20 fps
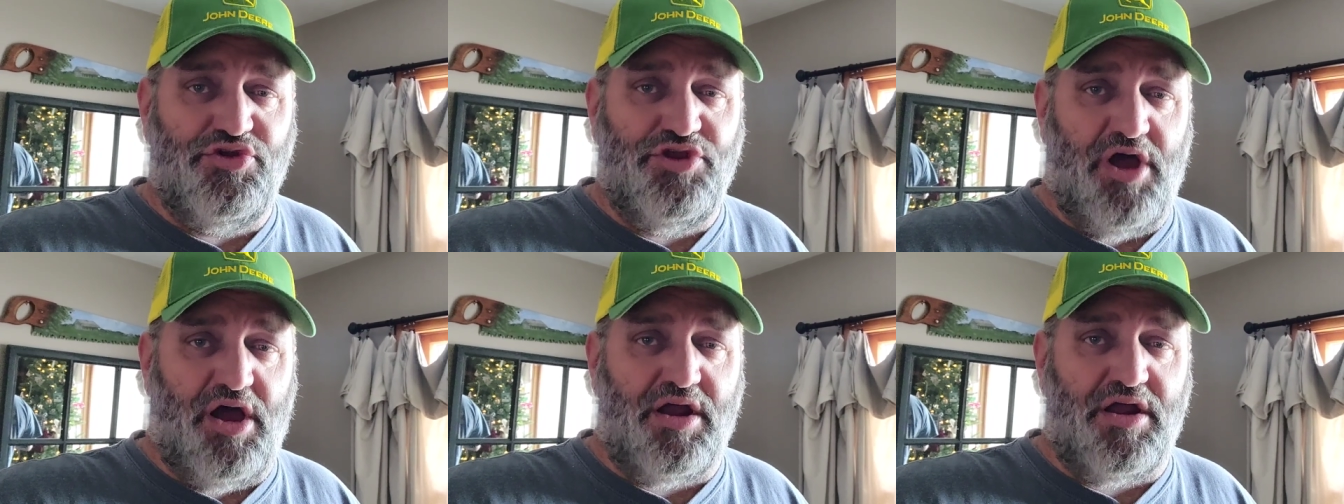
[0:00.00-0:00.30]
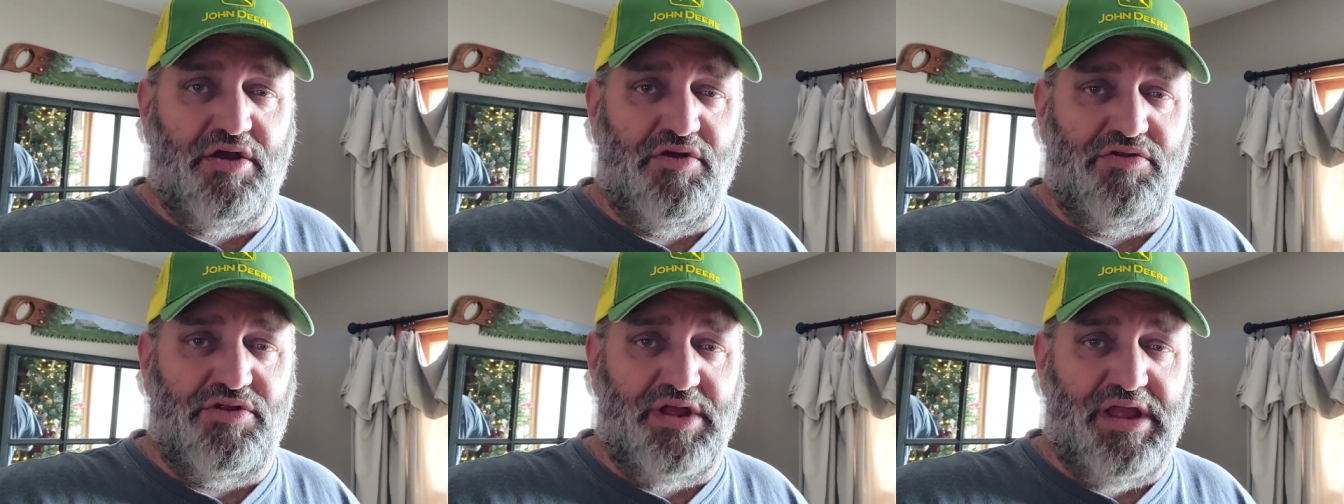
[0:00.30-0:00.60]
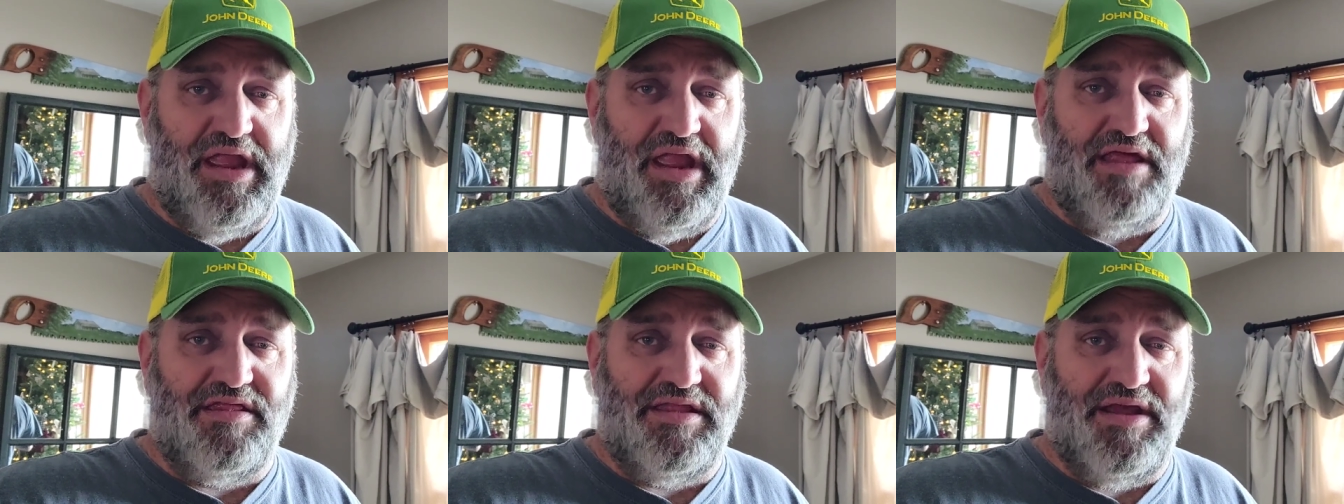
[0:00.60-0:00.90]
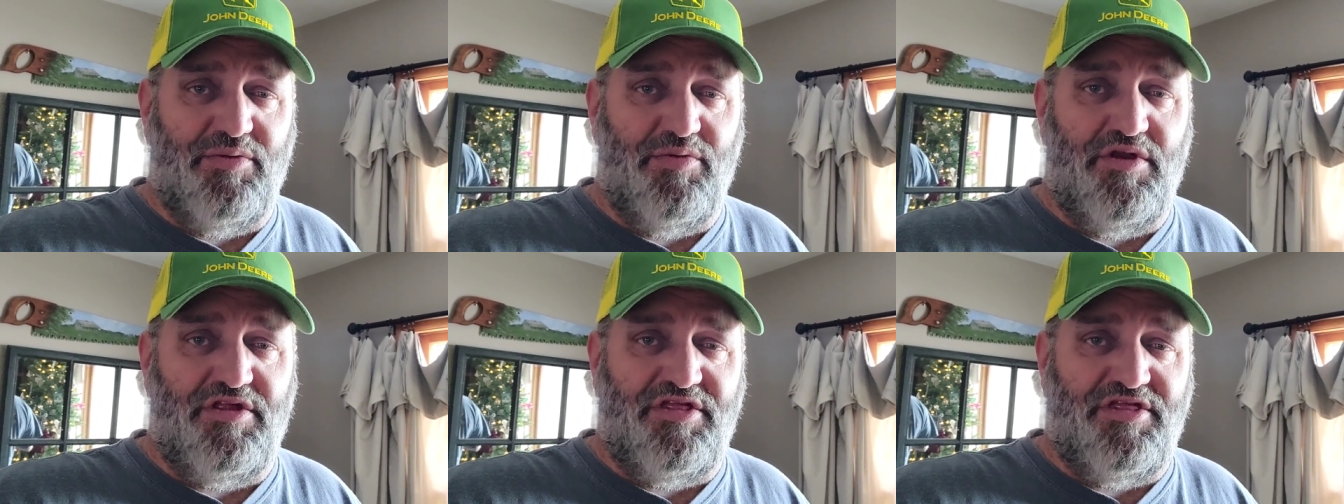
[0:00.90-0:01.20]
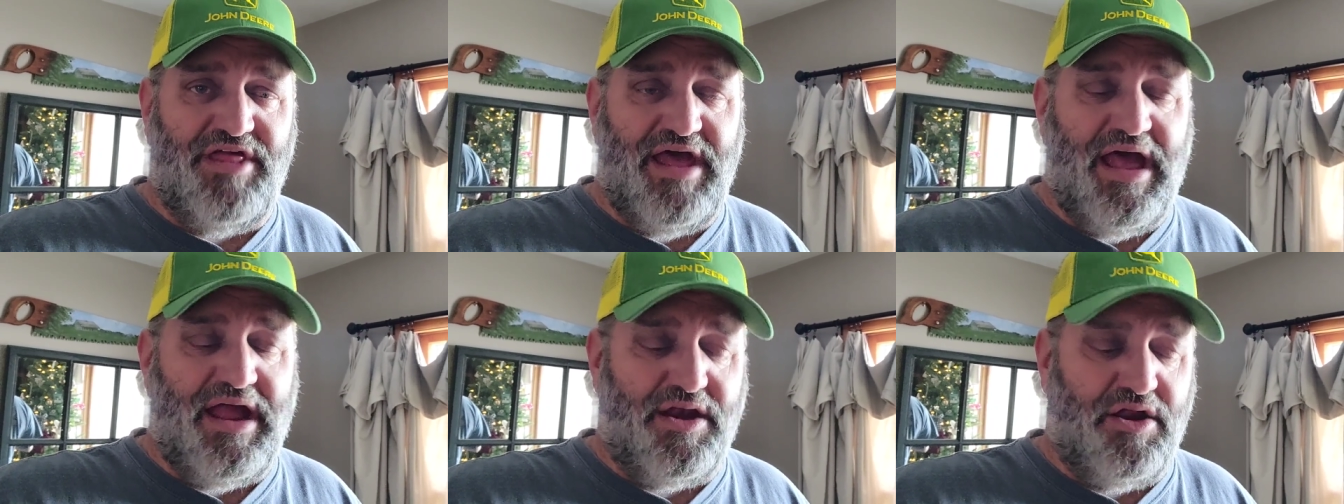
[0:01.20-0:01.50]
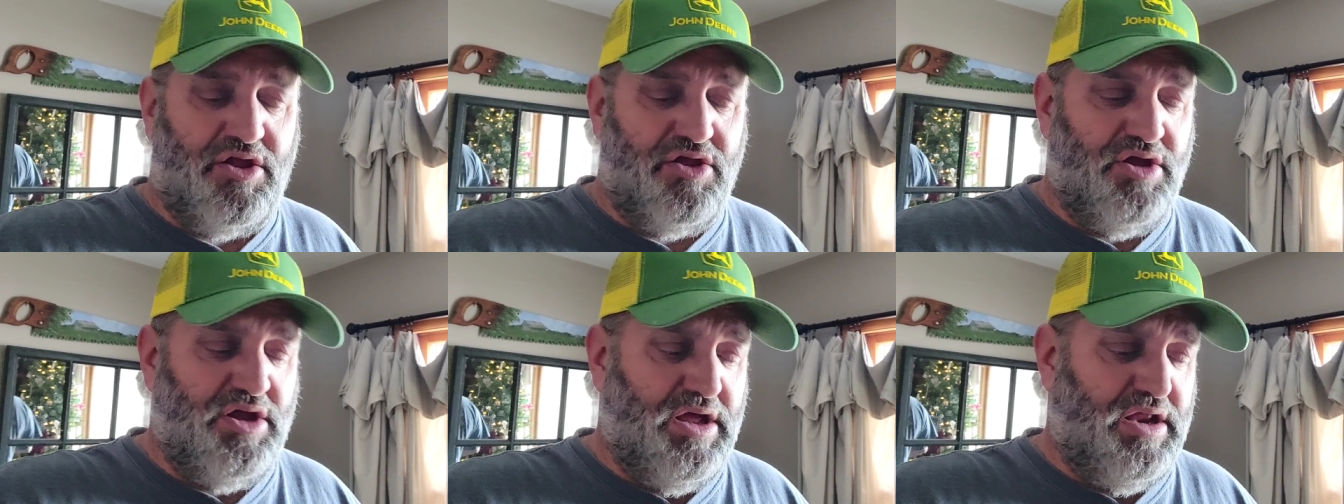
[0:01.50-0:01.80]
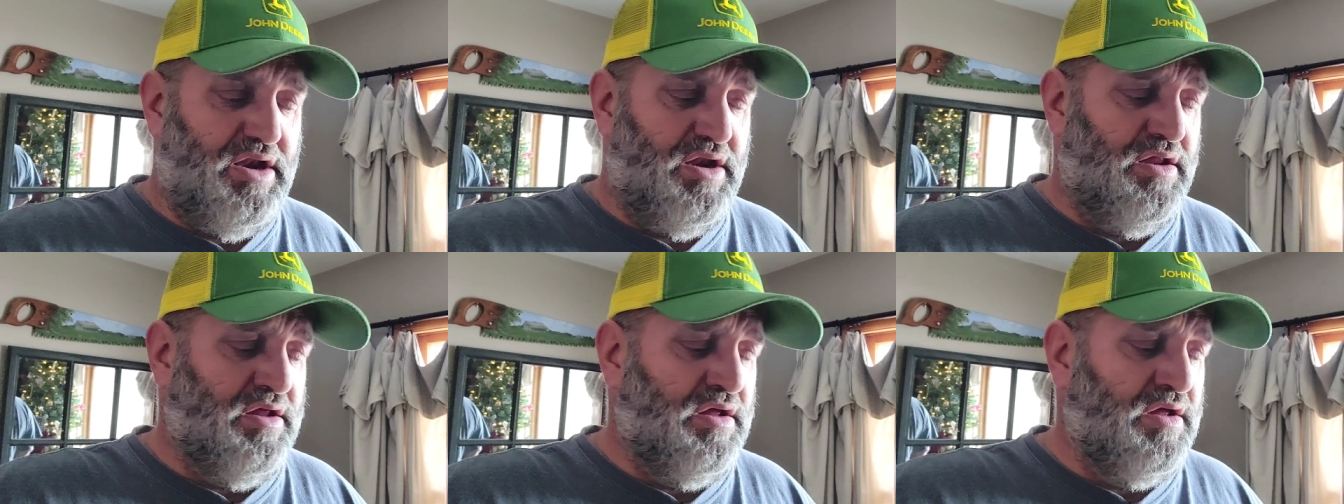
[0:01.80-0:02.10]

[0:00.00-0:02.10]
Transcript: tacos again. They were that good.